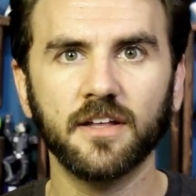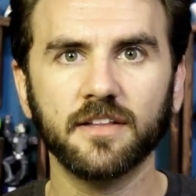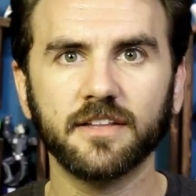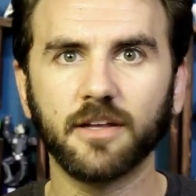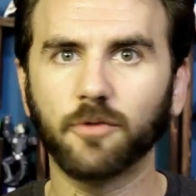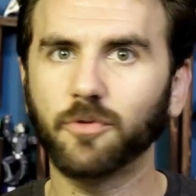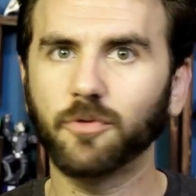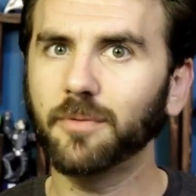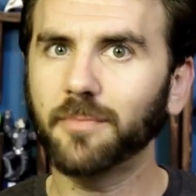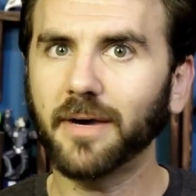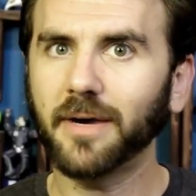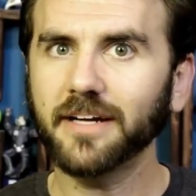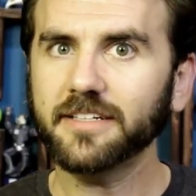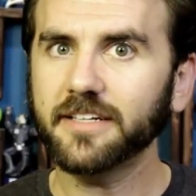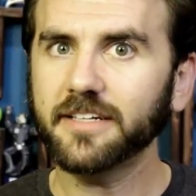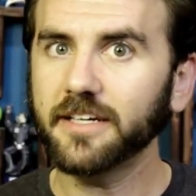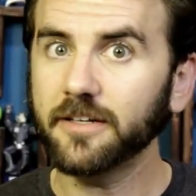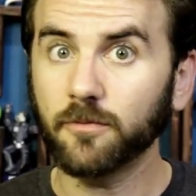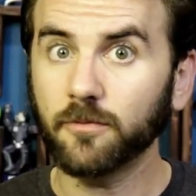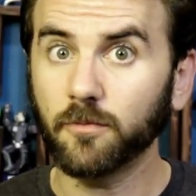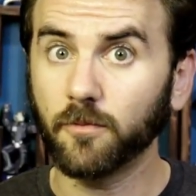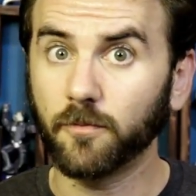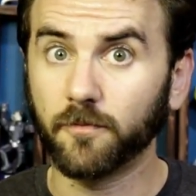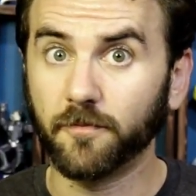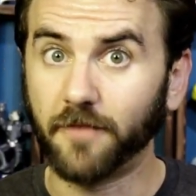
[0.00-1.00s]
then we might
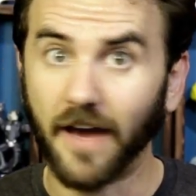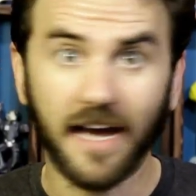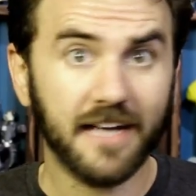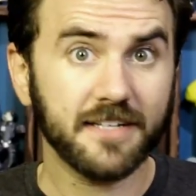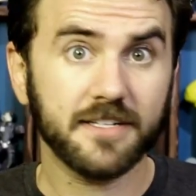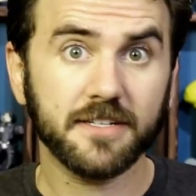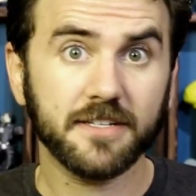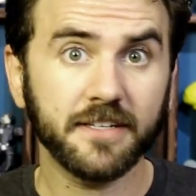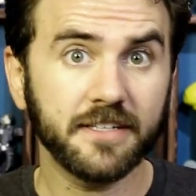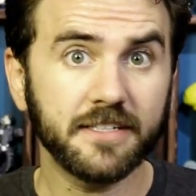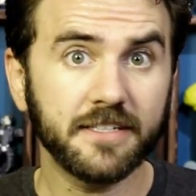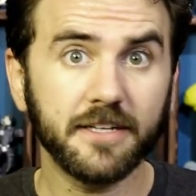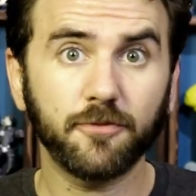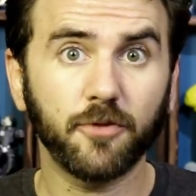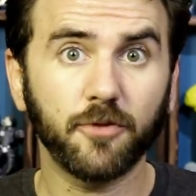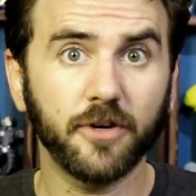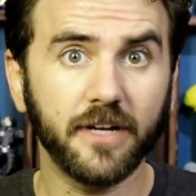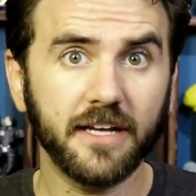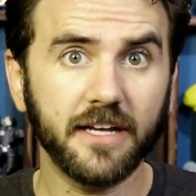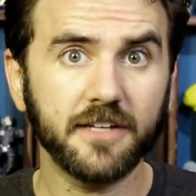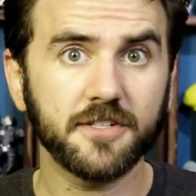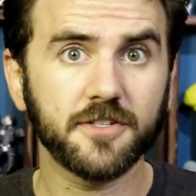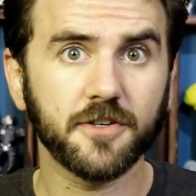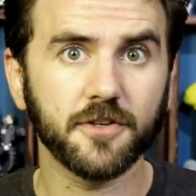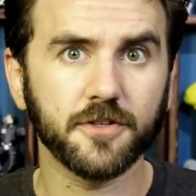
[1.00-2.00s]
get vastly different
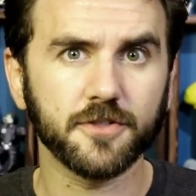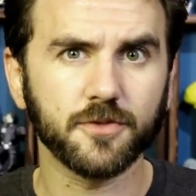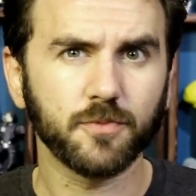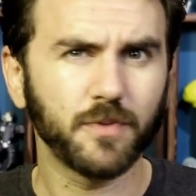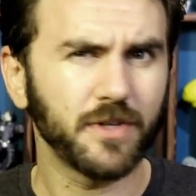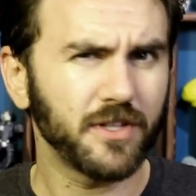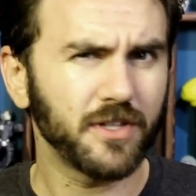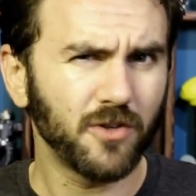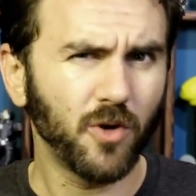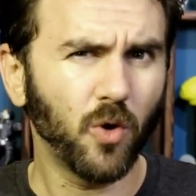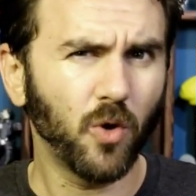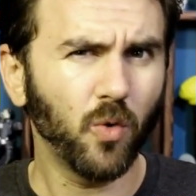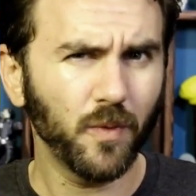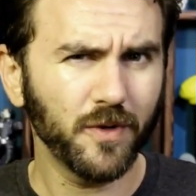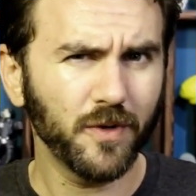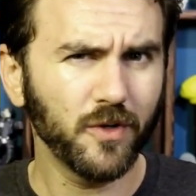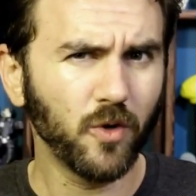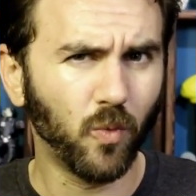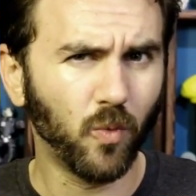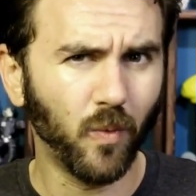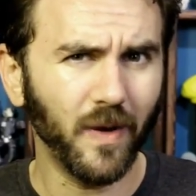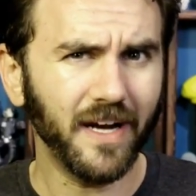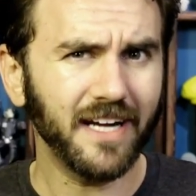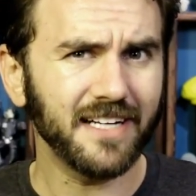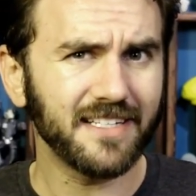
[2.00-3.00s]
answers with no
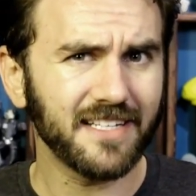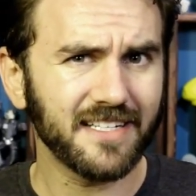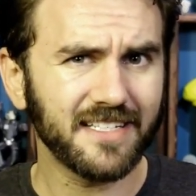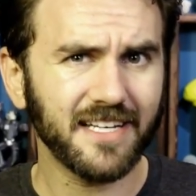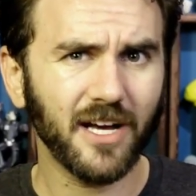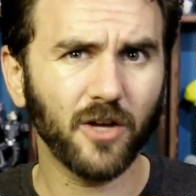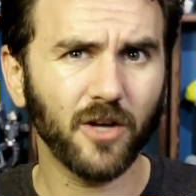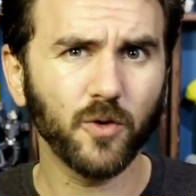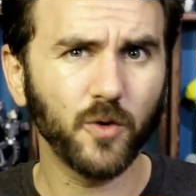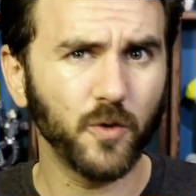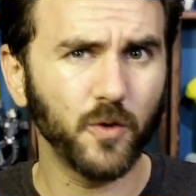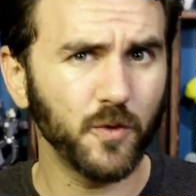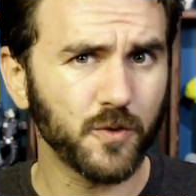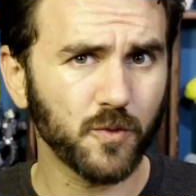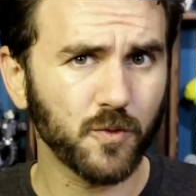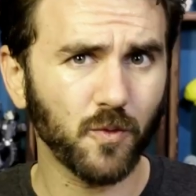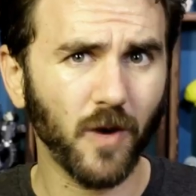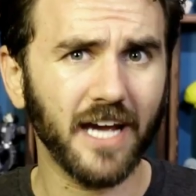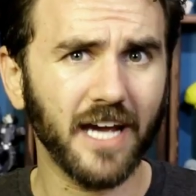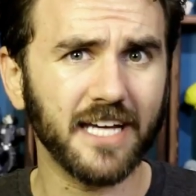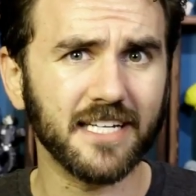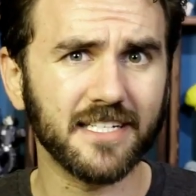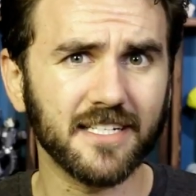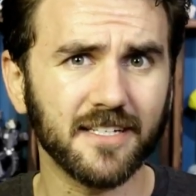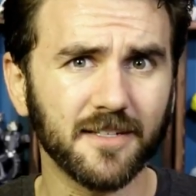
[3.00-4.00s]
real way to tell who's
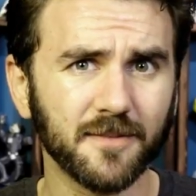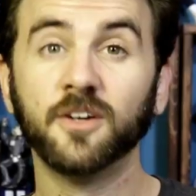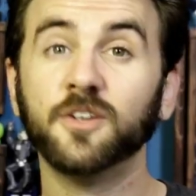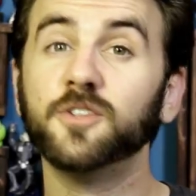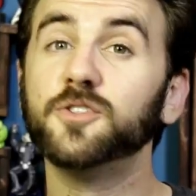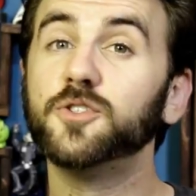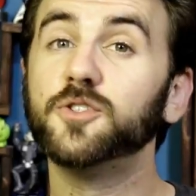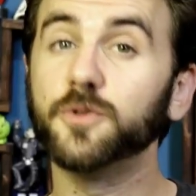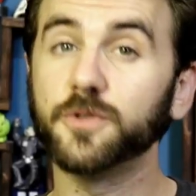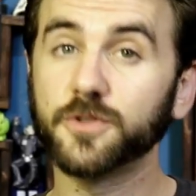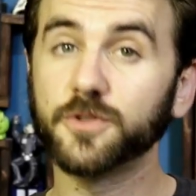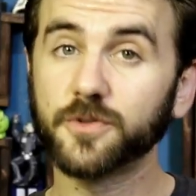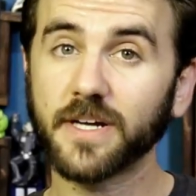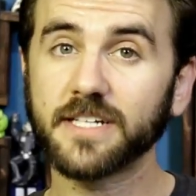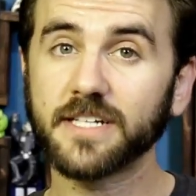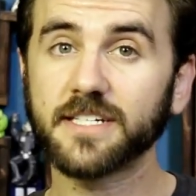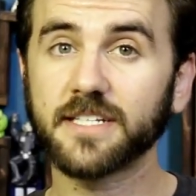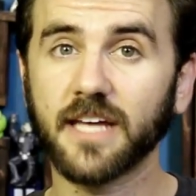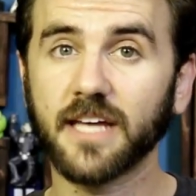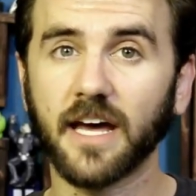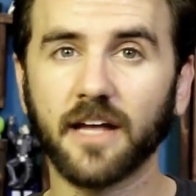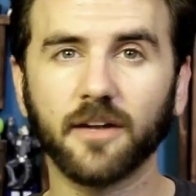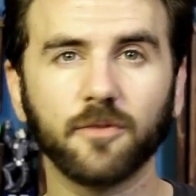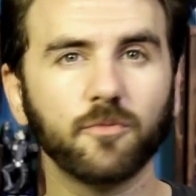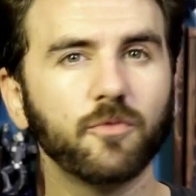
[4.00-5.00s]
right to address
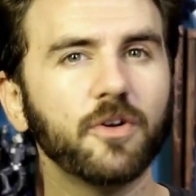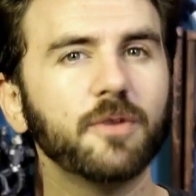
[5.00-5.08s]
that,